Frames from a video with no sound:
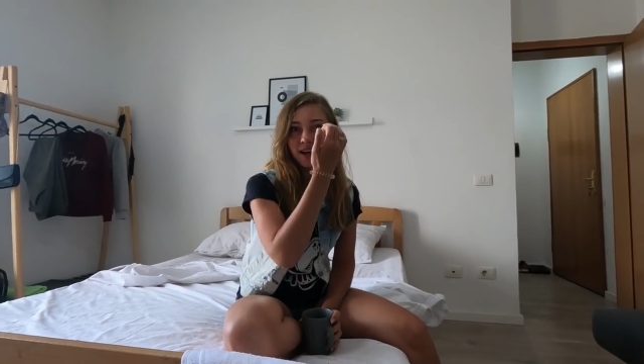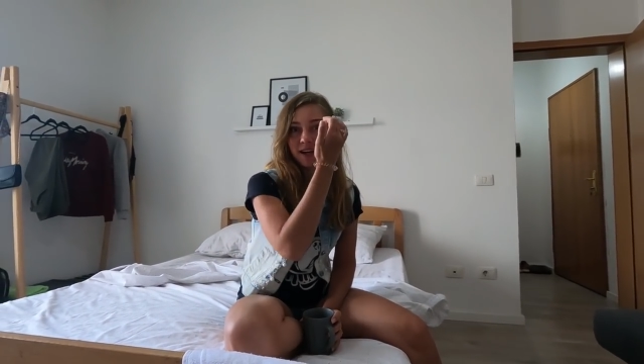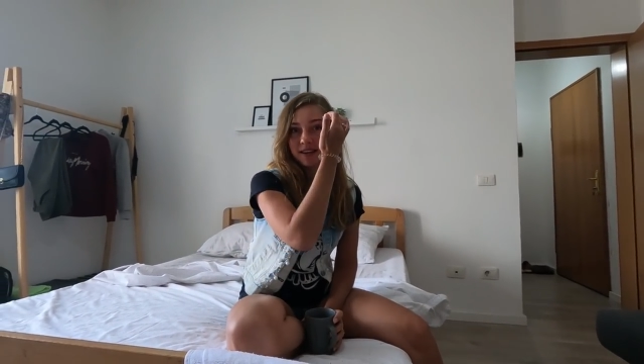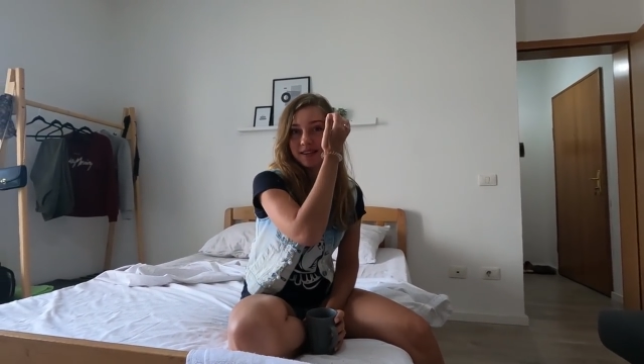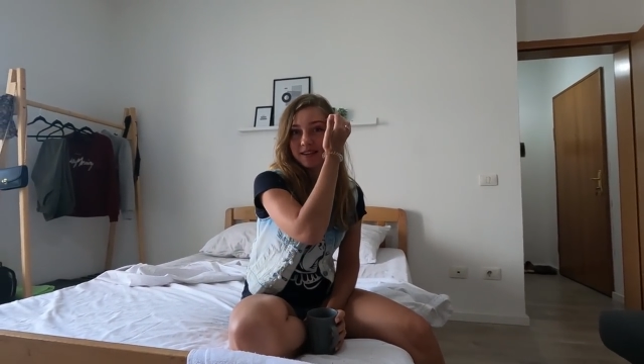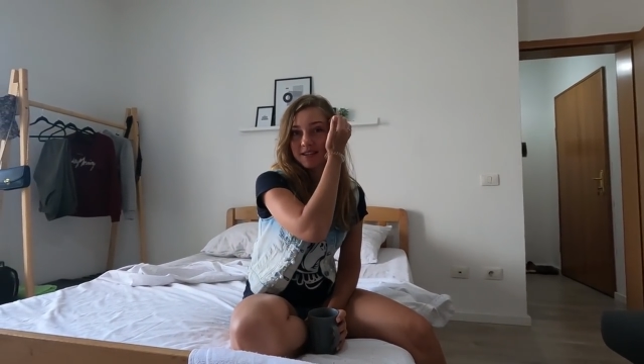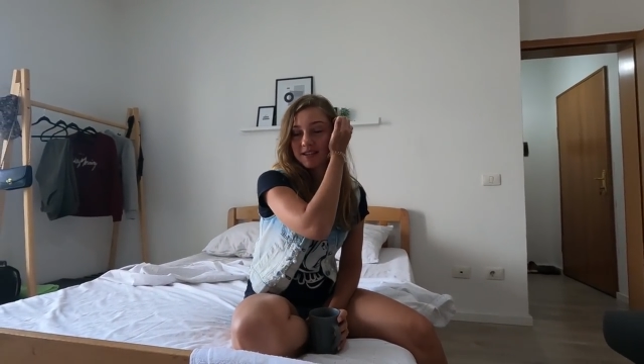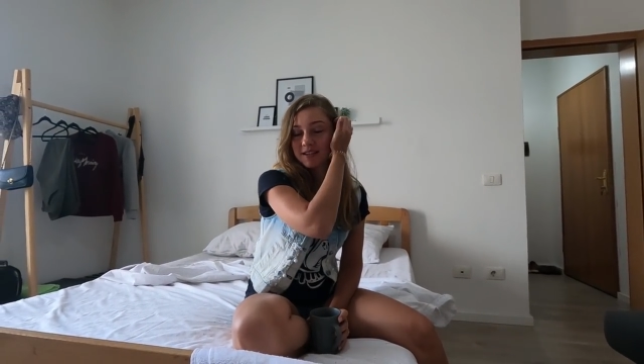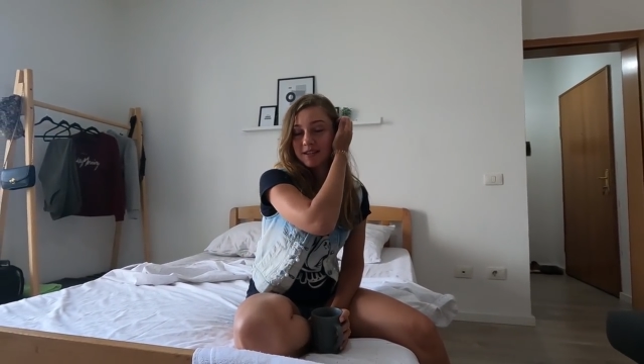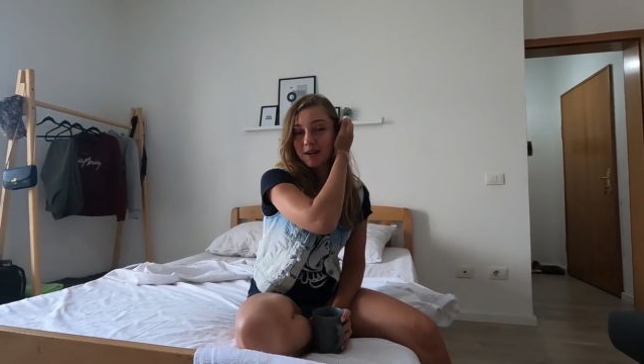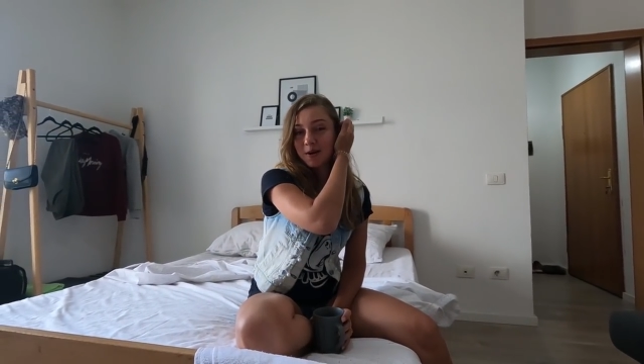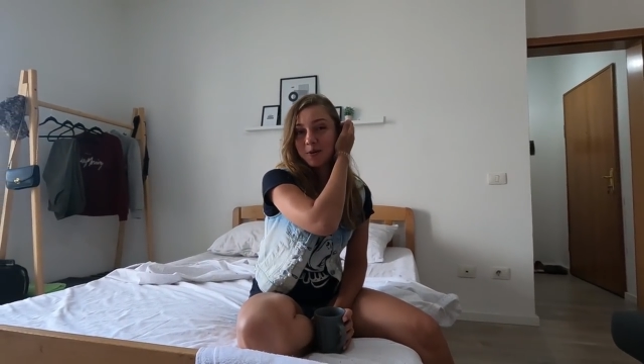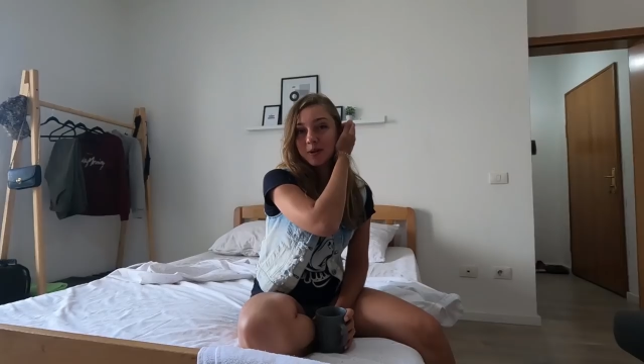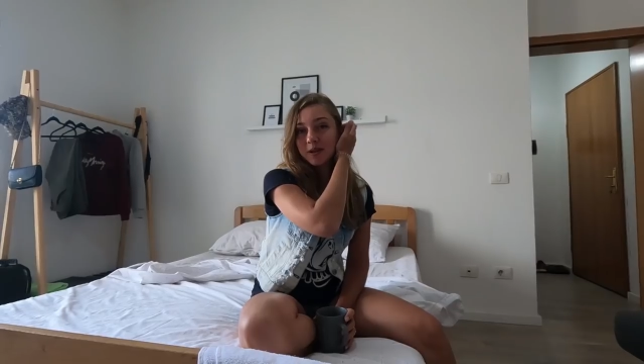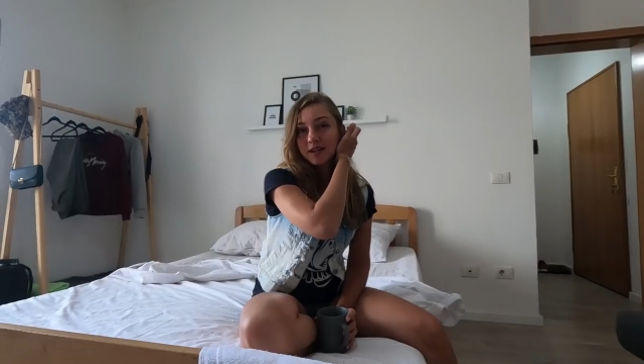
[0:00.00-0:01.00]
and this is
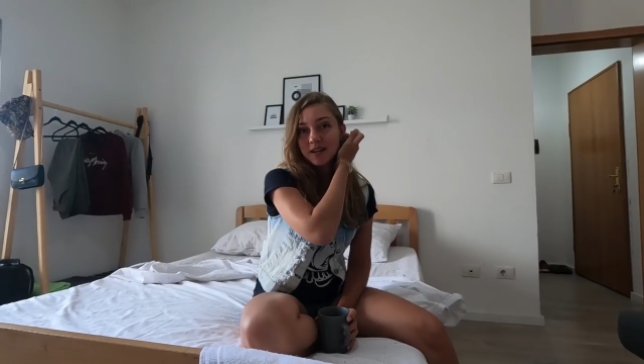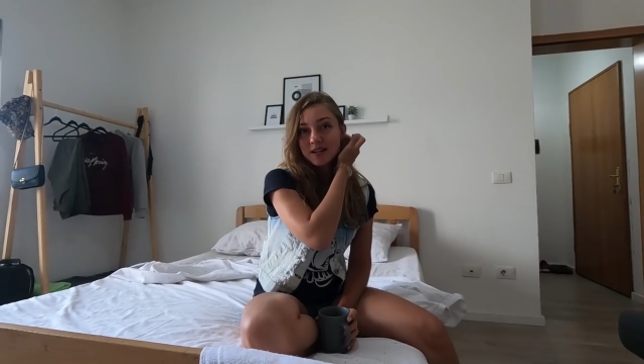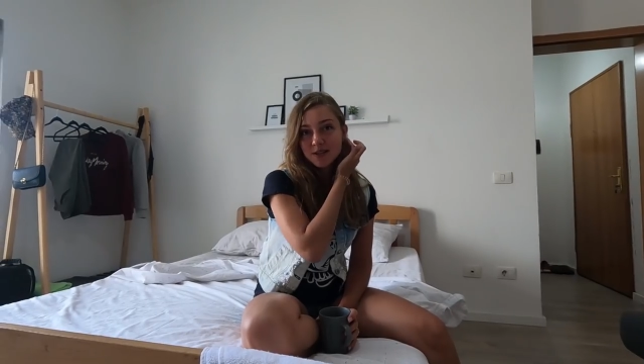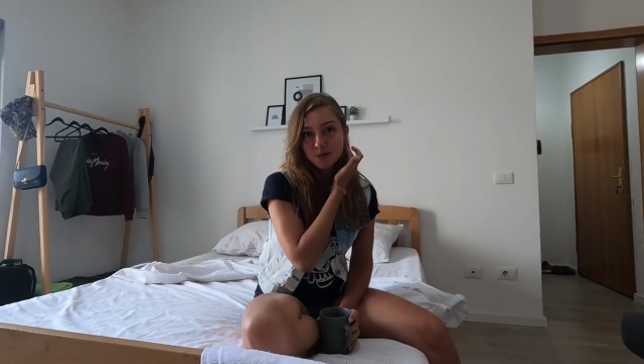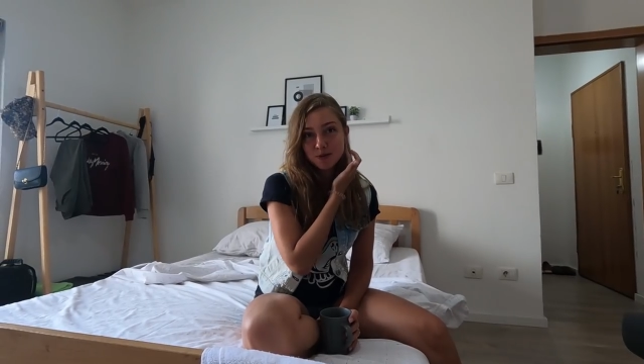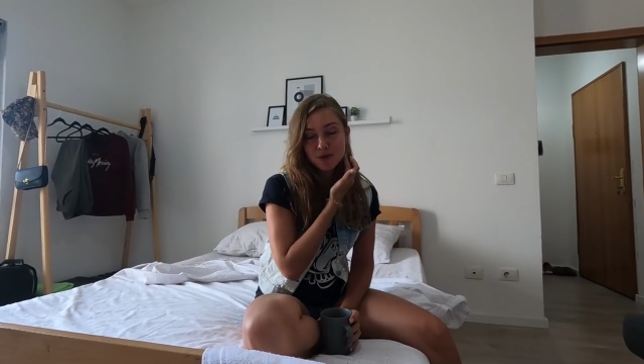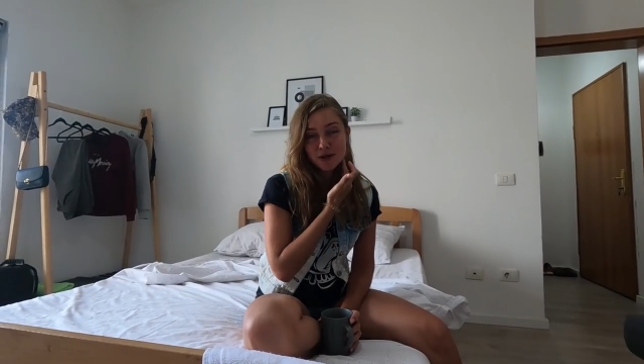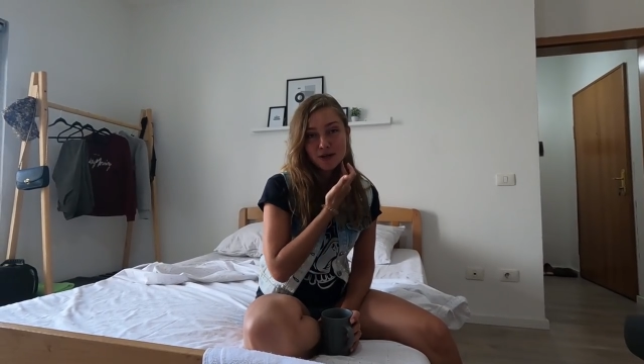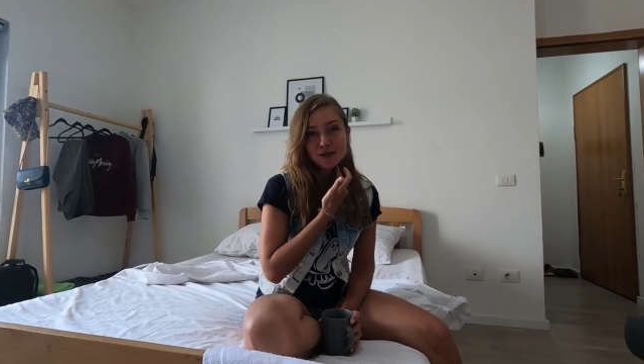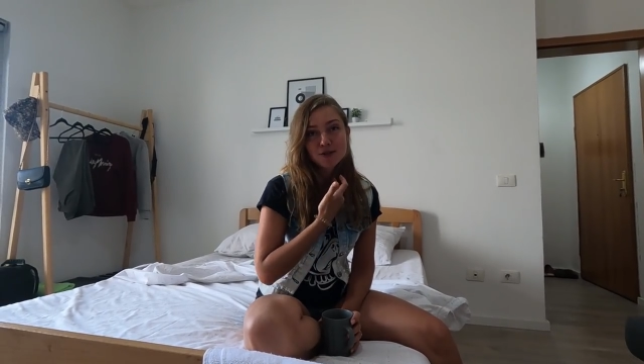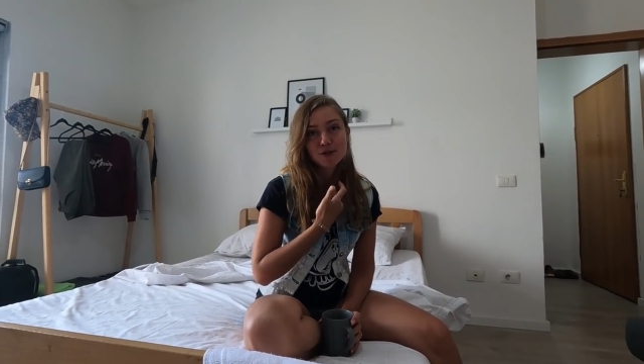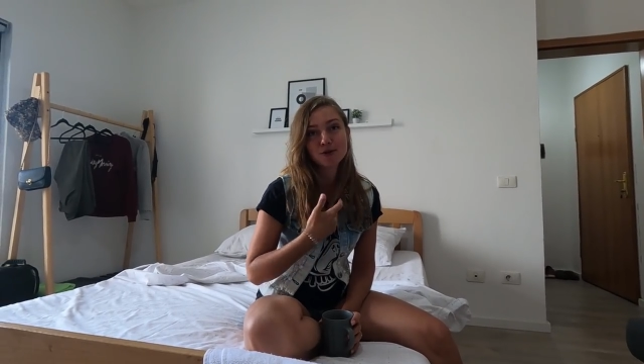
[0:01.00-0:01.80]
our last one.